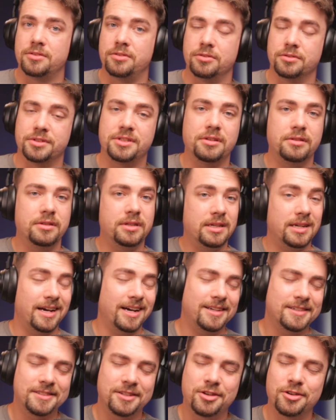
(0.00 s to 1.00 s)
You'll still need
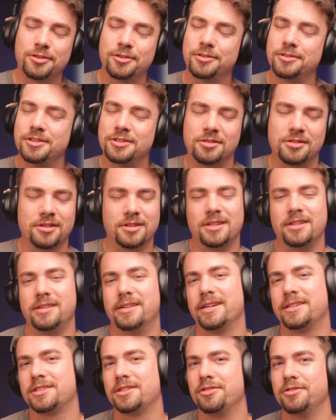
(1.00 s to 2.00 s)
Xcode, you still need
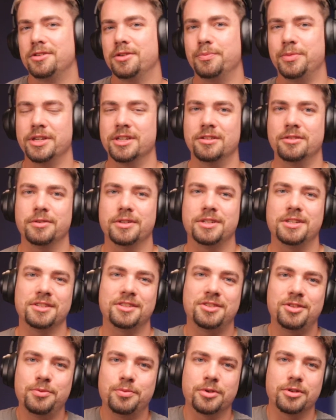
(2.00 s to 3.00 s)
Xcode to build, which is
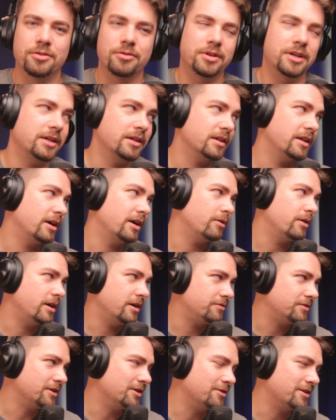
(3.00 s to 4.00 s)
super annoying, and now I
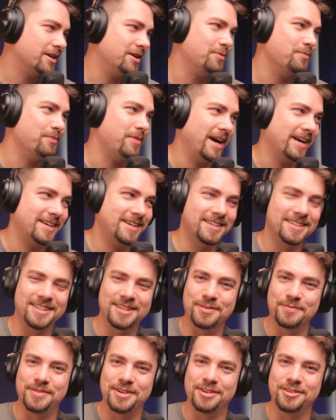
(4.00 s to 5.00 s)
have to go get a Mac
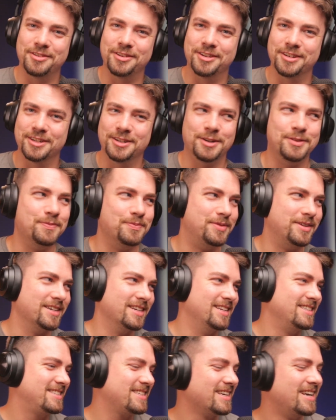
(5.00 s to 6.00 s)
computer,
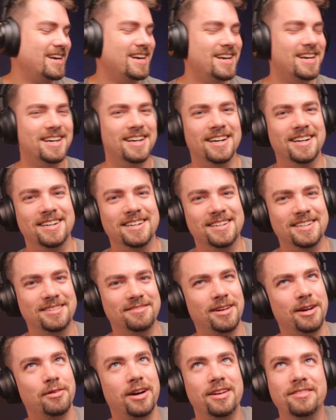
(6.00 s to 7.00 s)
but uh,
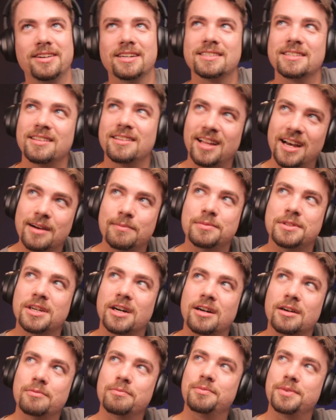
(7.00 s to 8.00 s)
my wife has a
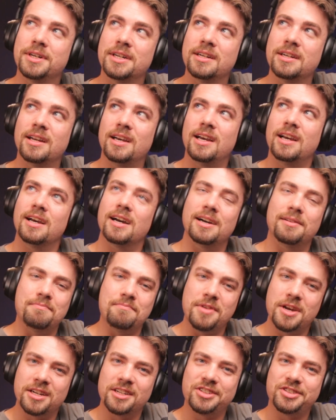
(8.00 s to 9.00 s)
laptop, but I'm
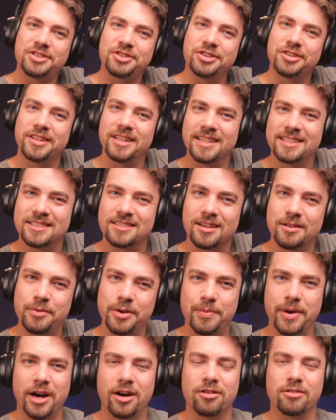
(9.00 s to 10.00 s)
not sure that's gonna be
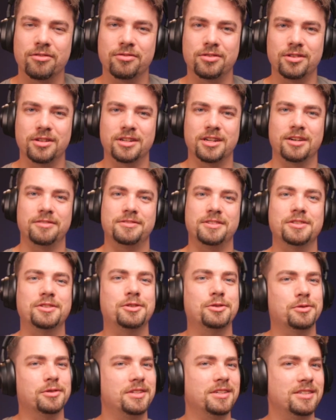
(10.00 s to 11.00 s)
powerful enough to
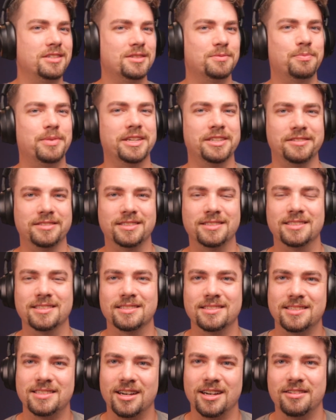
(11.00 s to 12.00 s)
do these builds and
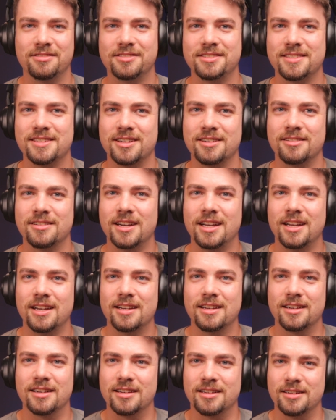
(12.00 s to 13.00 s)
stuff. So
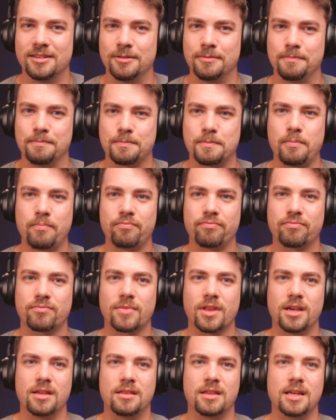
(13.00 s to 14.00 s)
um,
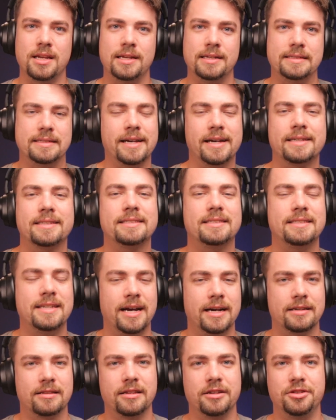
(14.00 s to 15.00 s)
the tech
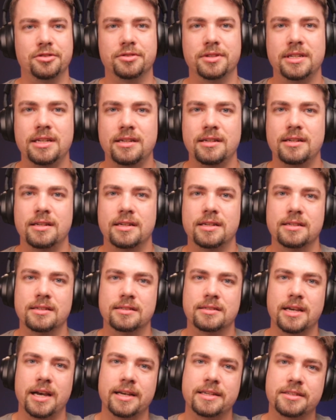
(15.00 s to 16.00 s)
stack that you'll need
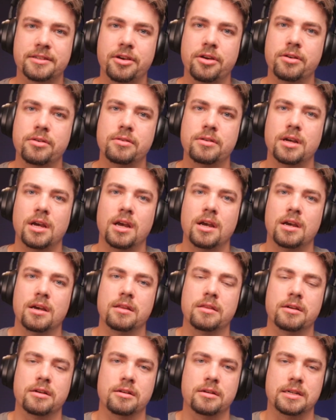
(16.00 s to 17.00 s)
is Xcode.
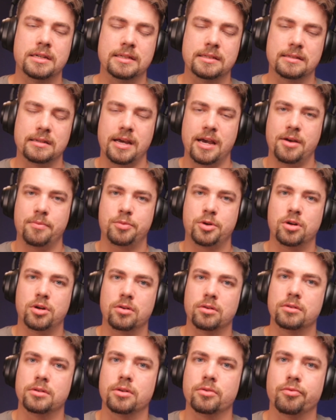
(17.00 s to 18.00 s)
There is an app
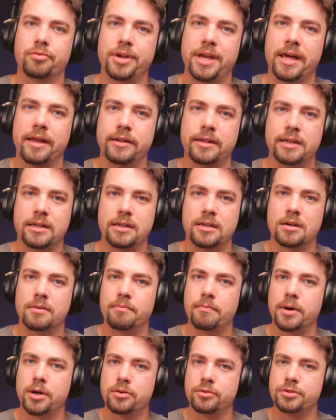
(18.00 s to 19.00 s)
called Reality
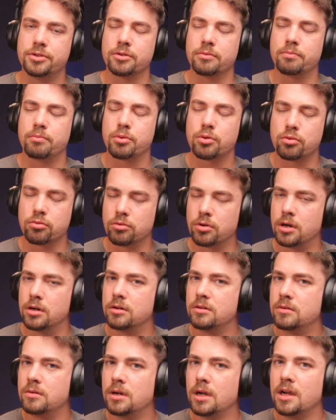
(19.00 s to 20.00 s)
Composer
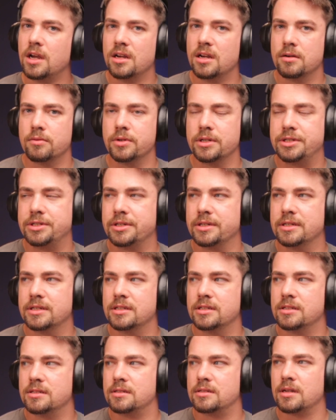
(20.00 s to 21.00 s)
Pro, which
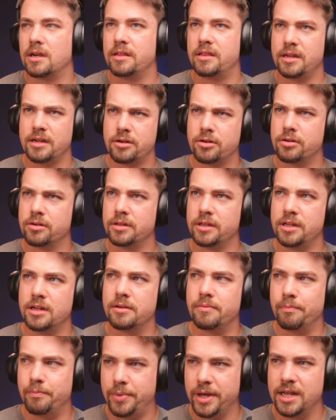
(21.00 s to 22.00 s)
is, I think, currently
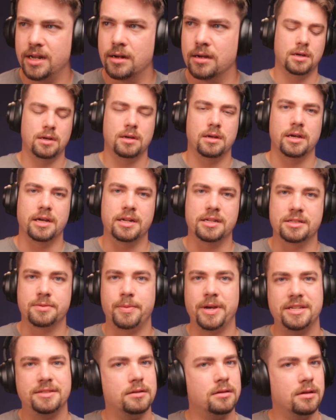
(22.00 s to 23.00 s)
in beta, and it's
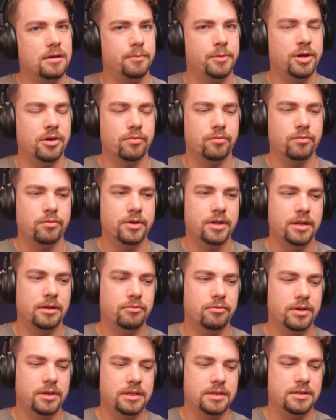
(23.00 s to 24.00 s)
basically gonna be a really,
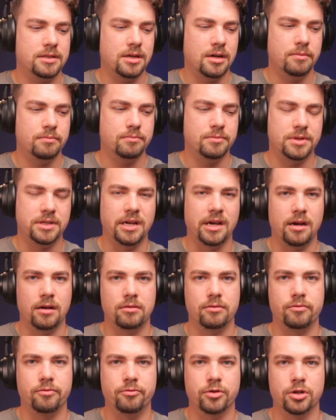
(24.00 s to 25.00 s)
really dumbed
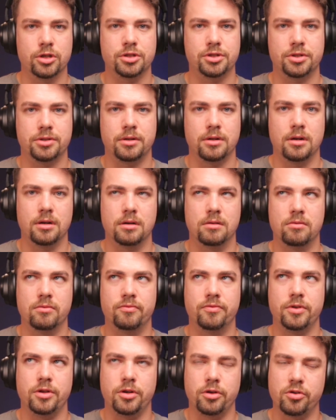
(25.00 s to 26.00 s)
down version
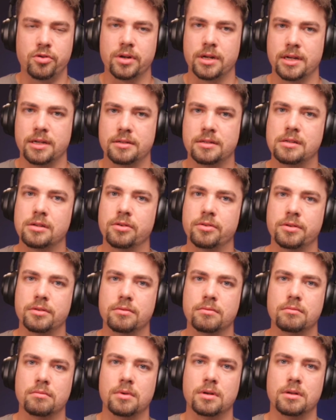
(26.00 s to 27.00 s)
of Unity. So
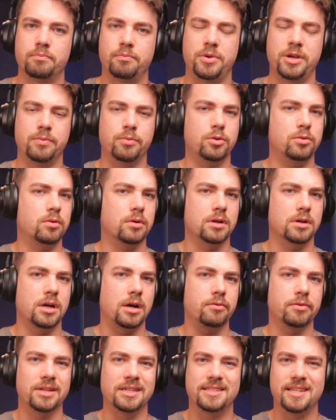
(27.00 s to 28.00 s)
people who are not
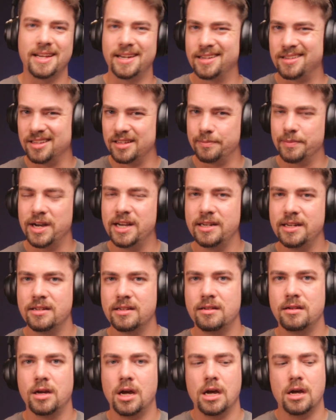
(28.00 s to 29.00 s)
really technically
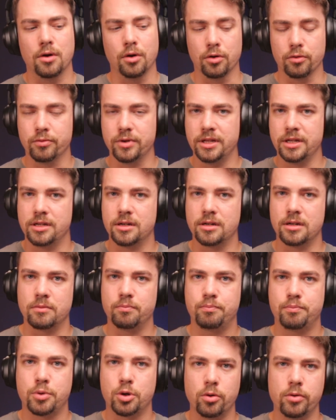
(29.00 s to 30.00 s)
minded or really good
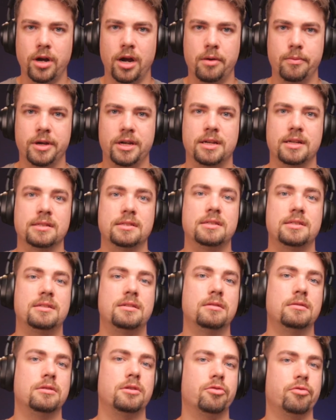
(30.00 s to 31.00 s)
at programming can
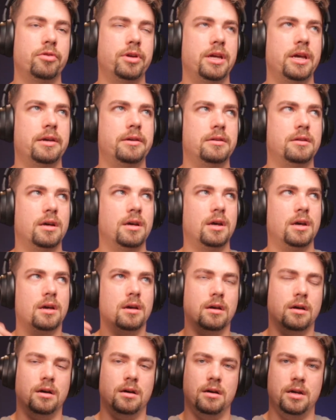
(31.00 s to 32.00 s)
still create
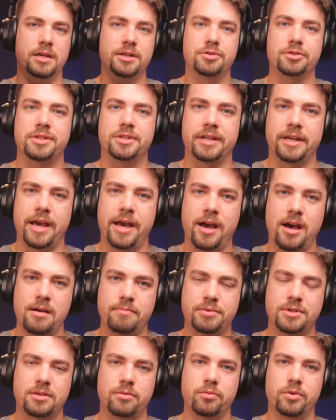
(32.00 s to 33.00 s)
uh, interesting
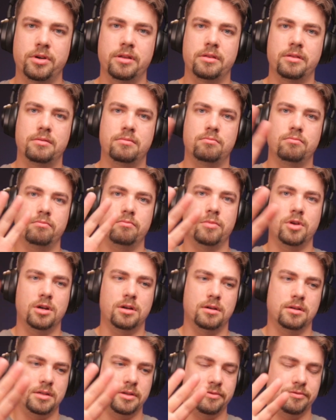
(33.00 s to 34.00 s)
apps with
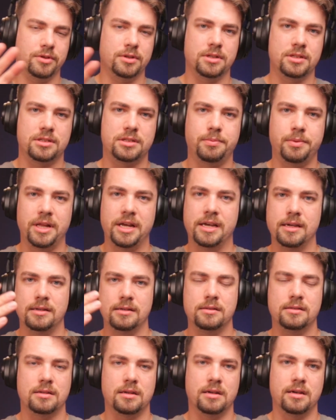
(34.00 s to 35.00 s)
uh, different
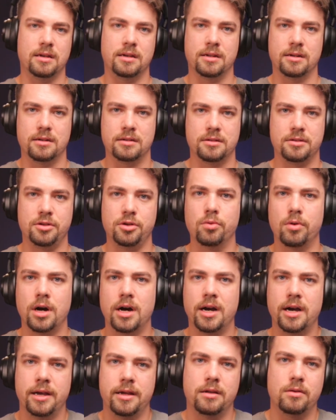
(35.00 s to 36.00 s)
displays and U
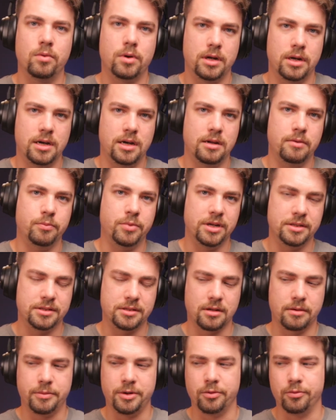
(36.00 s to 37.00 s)
I and whatnot, but it's
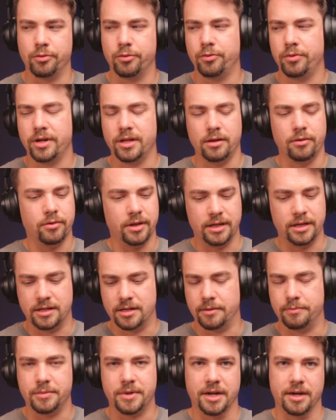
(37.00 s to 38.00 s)
going to be really, really
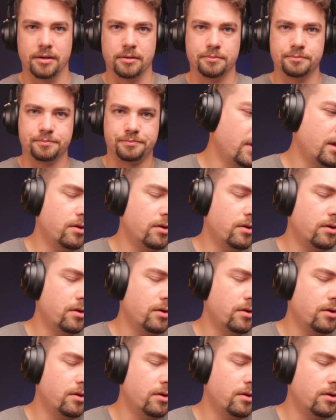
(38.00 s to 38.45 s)
dumbed down.